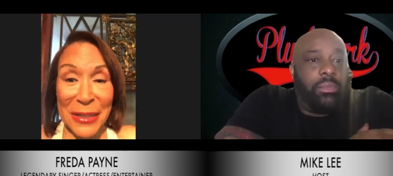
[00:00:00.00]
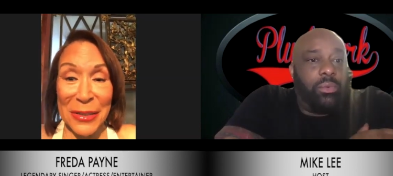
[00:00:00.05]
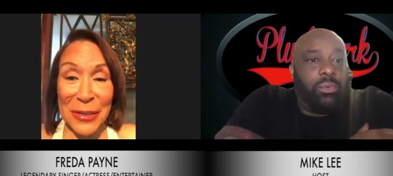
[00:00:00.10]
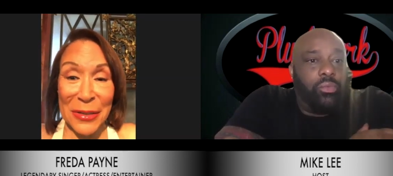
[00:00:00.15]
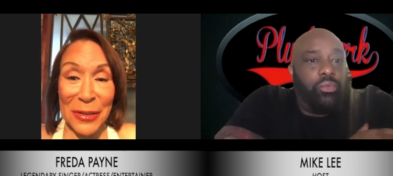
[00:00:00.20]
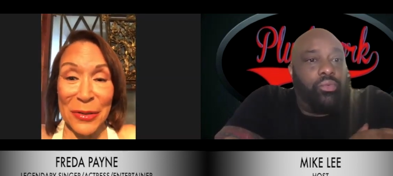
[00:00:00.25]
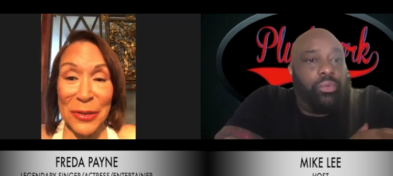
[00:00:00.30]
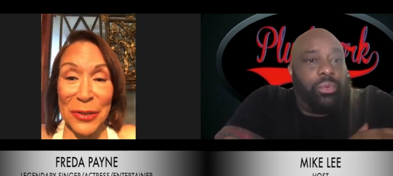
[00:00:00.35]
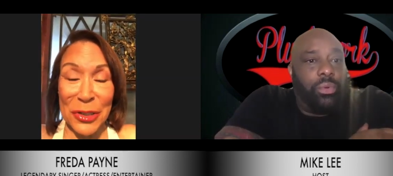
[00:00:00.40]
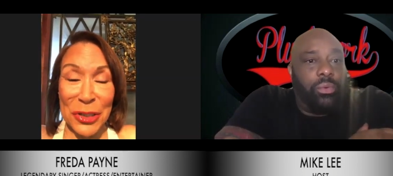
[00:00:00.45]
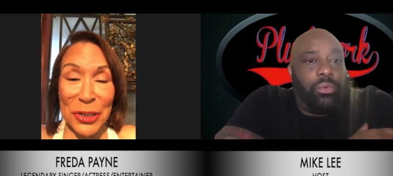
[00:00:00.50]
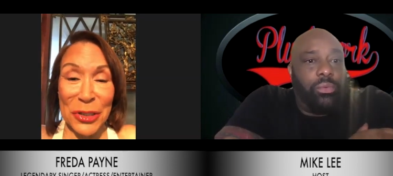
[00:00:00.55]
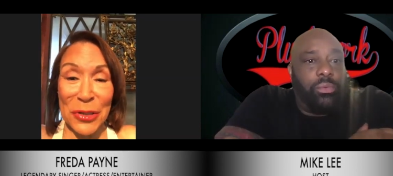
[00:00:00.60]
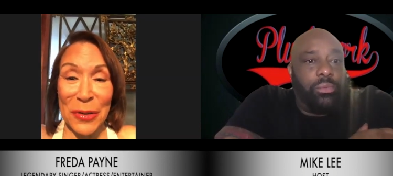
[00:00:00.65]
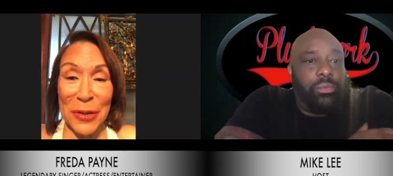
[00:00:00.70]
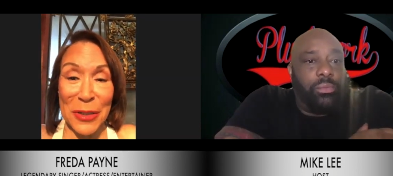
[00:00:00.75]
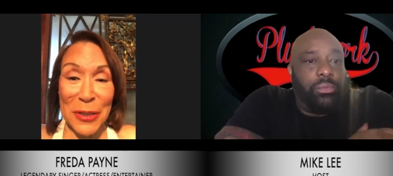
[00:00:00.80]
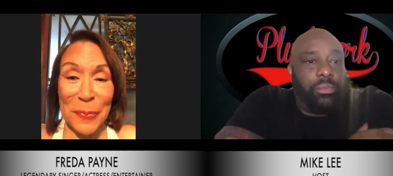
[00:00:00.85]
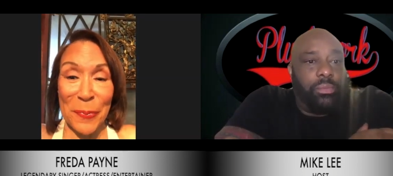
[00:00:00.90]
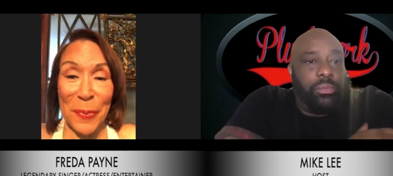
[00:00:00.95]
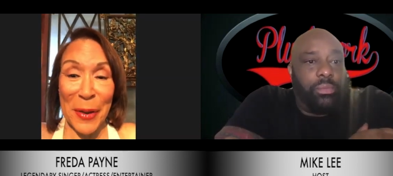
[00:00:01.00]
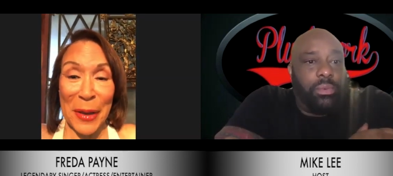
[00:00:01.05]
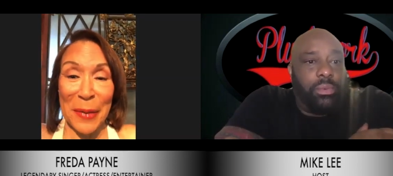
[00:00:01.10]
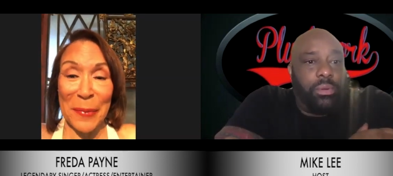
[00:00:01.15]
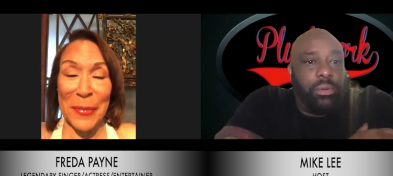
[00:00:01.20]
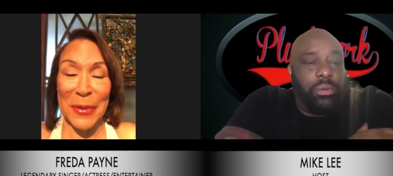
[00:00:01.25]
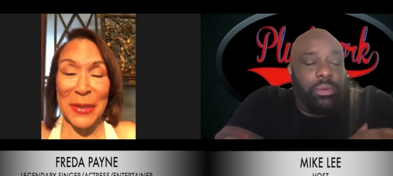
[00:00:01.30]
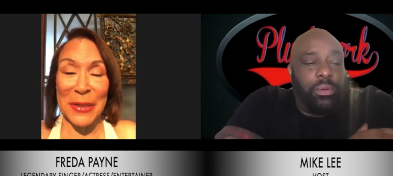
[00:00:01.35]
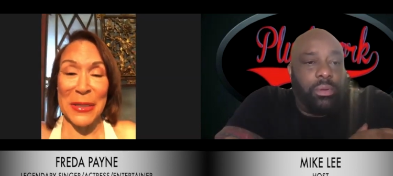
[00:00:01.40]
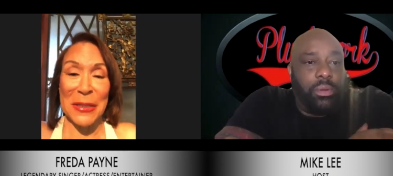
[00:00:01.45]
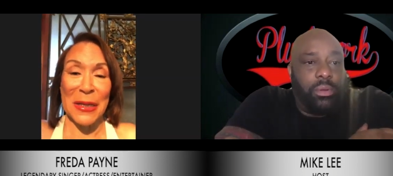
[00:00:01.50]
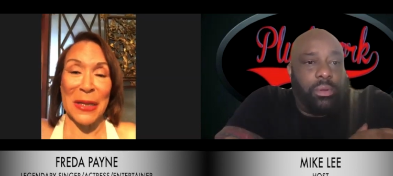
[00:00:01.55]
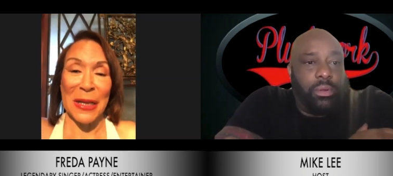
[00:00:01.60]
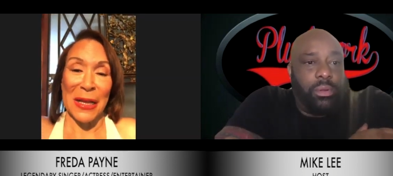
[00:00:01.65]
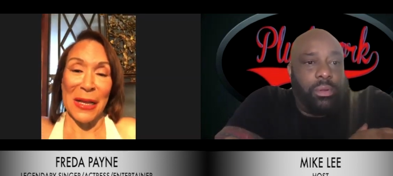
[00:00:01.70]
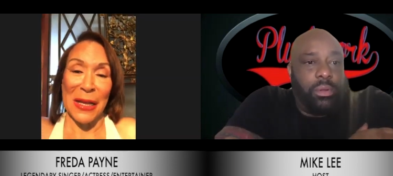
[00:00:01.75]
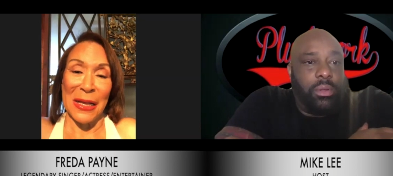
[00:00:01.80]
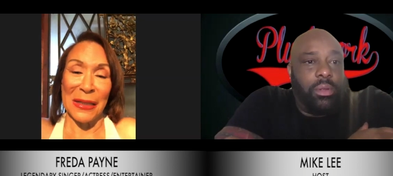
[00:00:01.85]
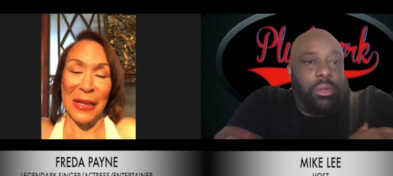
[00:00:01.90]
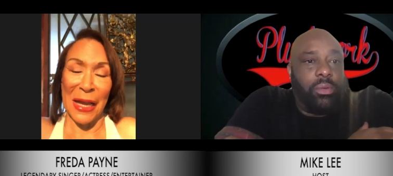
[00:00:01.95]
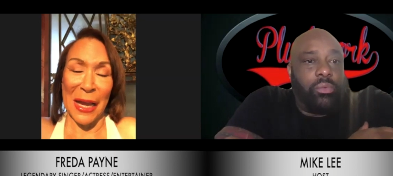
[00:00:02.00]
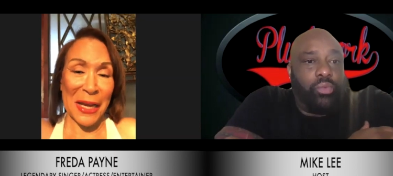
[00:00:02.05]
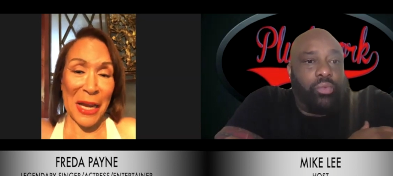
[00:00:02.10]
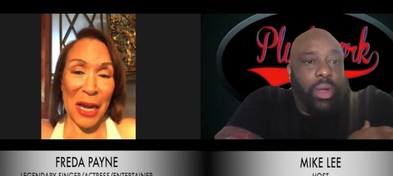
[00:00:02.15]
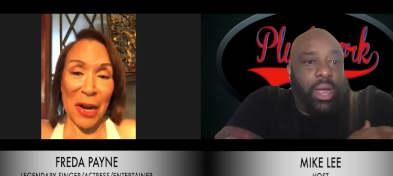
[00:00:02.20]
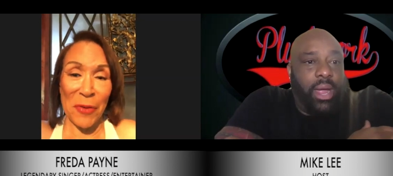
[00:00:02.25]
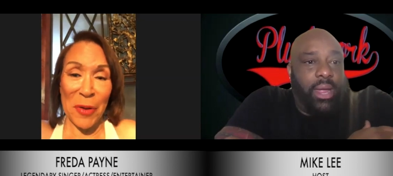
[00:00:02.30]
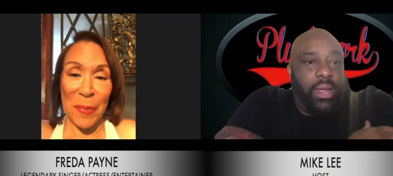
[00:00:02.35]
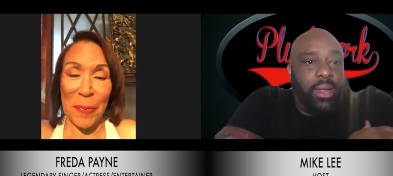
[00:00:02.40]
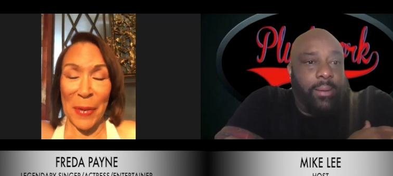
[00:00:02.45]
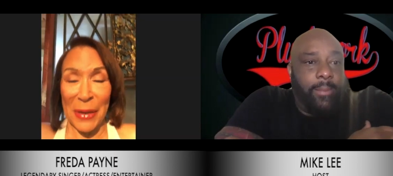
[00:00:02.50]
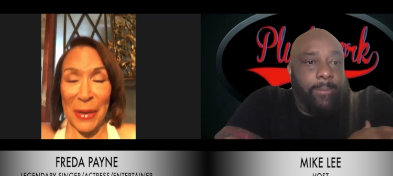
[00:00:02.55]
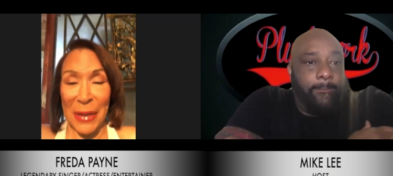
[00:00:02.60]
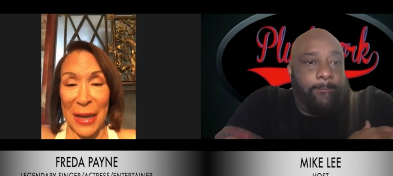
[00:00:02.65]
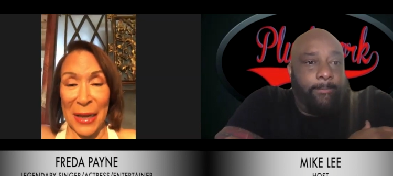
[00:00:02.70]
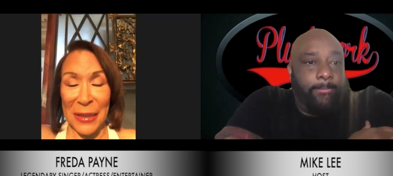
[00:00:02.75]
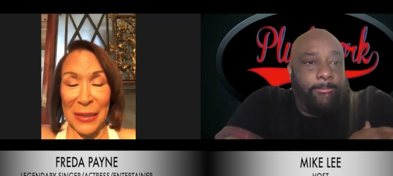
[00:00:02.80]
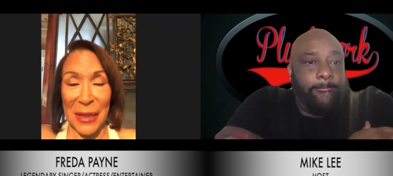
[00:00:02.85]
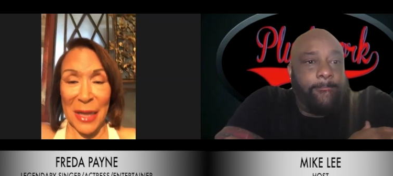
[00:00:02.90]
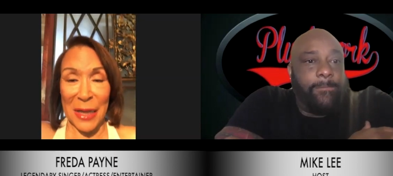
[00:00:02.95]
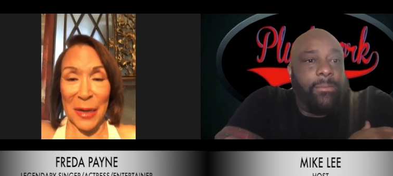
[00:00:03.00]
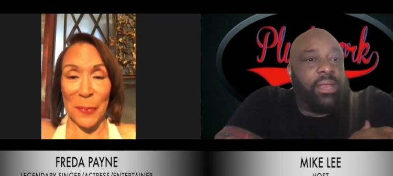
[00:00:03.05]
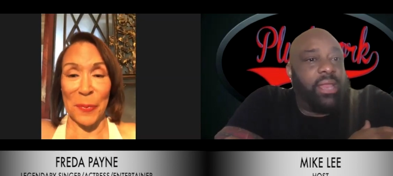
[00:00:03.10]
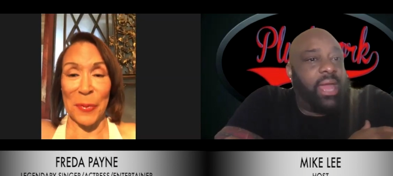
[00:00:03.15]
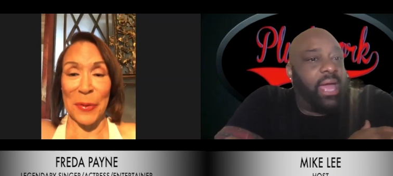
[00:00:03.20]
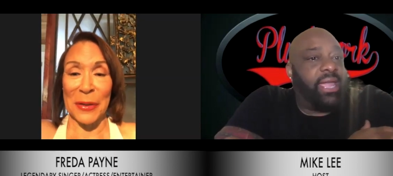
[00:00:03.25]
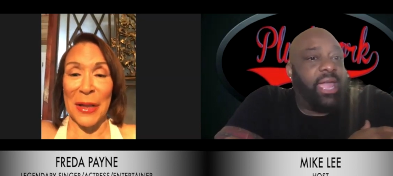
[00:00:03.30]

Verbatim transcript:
Speaker 1: you know insurance payments like everybody, like, like a lot of like